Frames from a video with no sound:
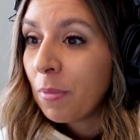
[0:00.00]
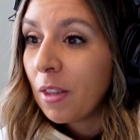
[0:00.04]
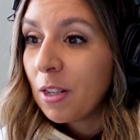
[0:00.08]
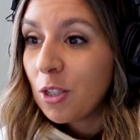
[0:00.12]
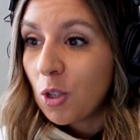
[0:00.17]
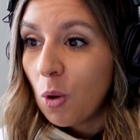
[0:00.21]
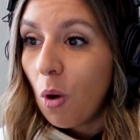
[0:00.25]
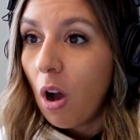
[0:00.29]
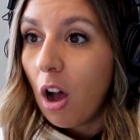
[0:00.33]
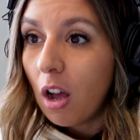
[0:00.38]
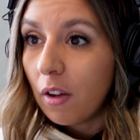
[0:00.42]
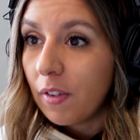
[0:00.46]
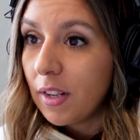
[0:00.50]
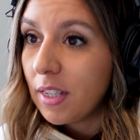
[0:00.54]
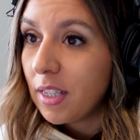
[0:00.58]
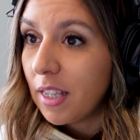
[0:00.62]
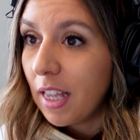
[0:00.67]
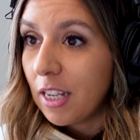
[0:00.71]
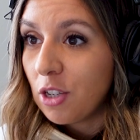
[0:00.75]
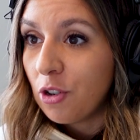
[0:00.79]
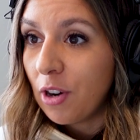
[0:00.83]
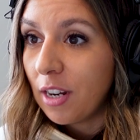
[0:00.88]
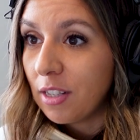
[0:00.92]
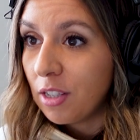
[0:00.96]
So obviously
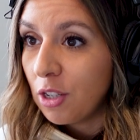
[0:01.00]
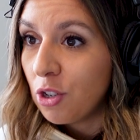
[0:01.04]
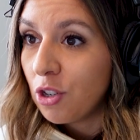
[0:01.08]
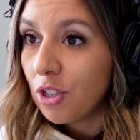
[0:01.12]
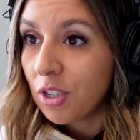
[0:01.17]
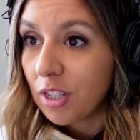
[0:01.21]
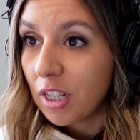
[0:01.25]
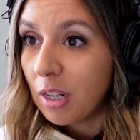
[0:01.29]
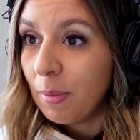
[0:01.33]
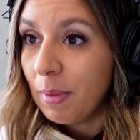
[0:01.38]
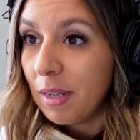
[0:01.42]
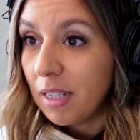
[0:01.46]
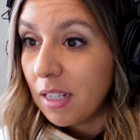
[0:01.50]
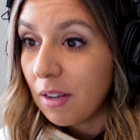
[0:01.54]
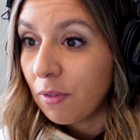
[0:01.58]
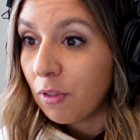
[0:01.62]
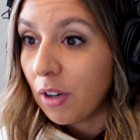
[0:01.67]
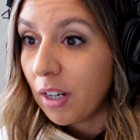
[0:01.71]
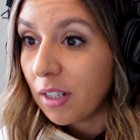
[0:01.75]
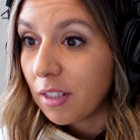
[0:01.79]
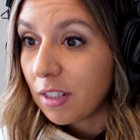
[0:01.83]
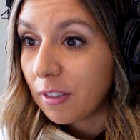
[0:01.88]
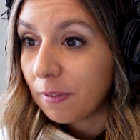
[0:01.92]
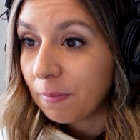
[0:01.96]
that transition is going to be
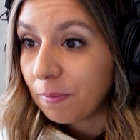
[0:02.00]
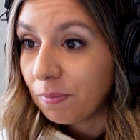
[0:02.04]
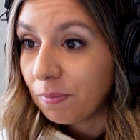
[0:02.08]
different.